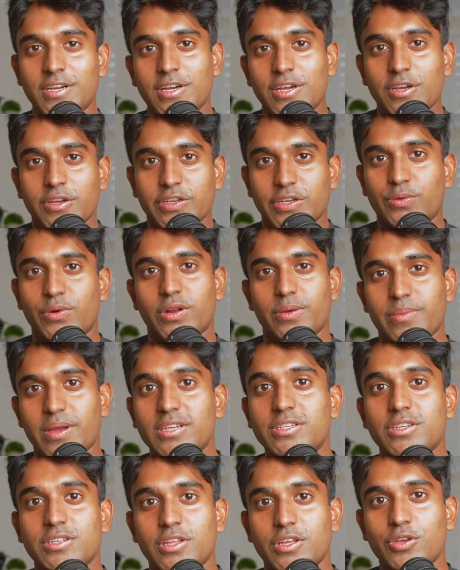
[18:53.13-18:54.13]
You want to make
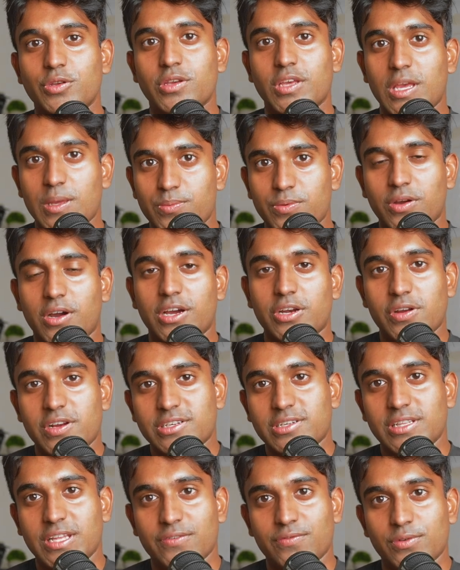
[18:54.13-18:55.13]
sure that you keep your
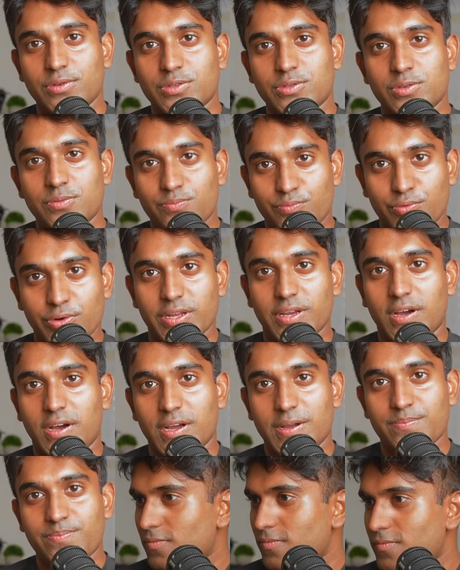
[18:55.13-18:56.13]
hydration levels pretty
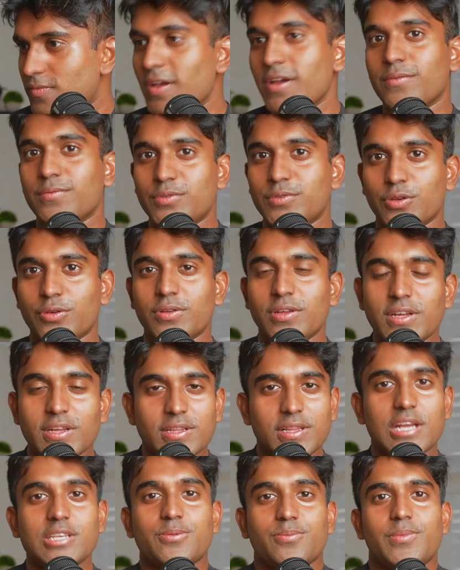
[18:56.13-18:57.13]
high. Yeah, so
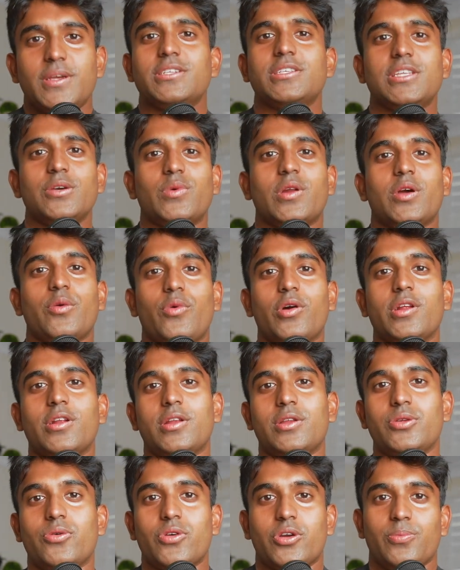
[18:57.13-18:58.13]
that's basically what I wanted to
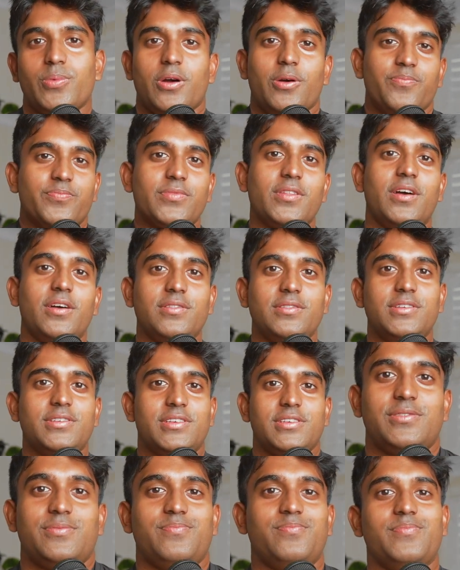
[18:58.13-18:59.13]
talk about. This
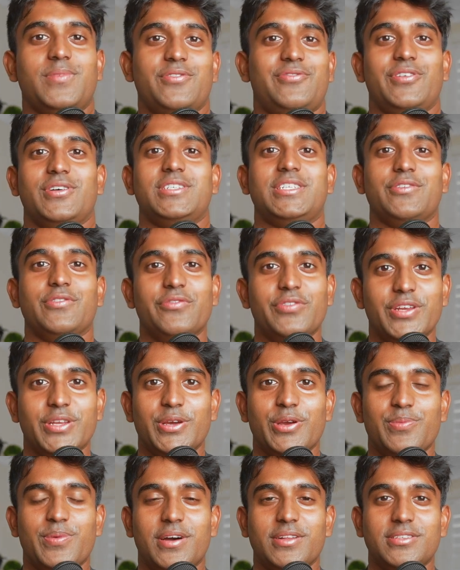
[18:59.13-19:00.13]
is my first ever video
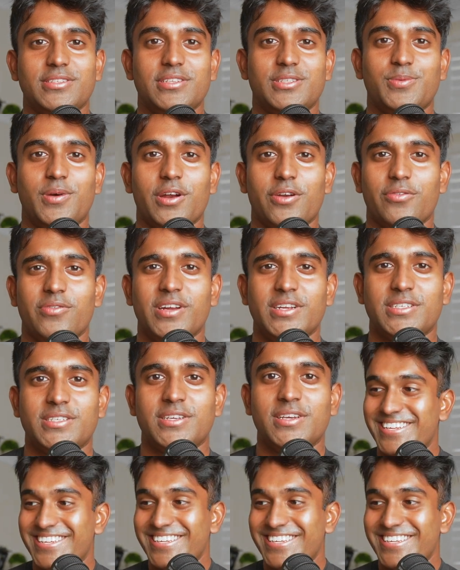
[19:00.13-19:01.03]
about the Spartan race.